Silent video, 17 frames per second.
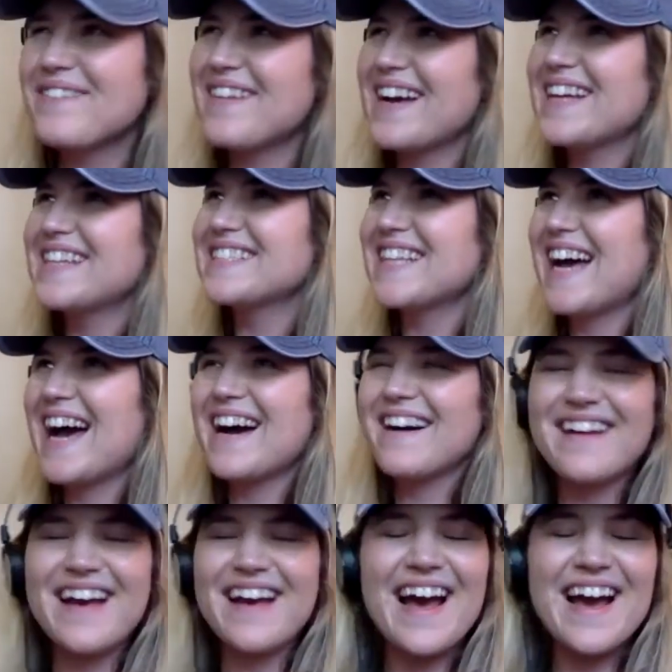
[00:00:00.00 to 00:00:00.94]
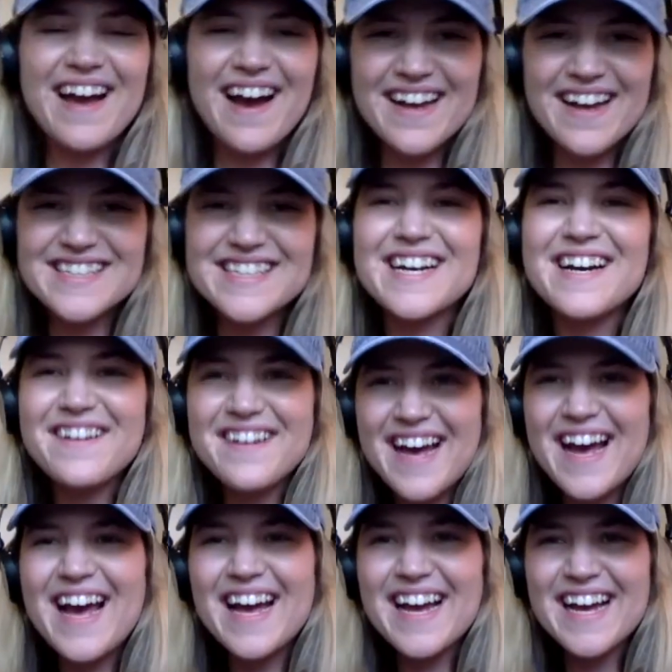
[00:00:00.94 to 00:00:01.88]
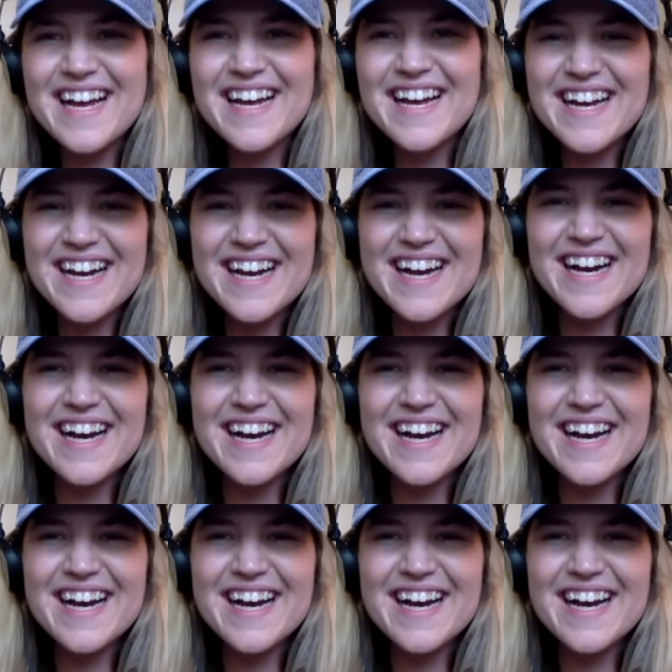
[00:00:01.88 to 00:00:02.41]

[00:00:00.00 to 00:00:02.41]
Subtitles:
wait, is that okay? Gotcha. Okay.